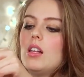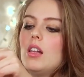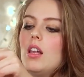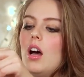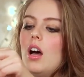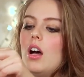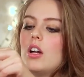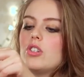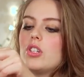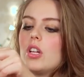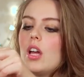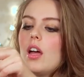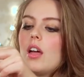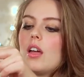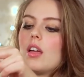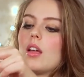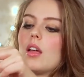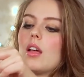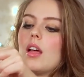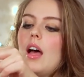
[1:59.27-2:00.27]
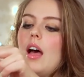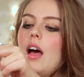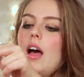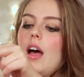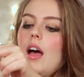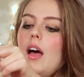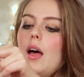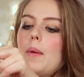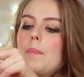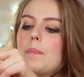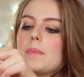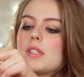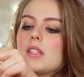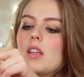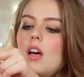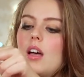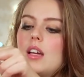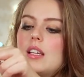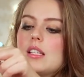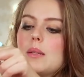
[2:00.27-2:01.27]
larger
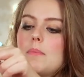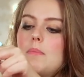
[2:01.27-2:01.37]
size,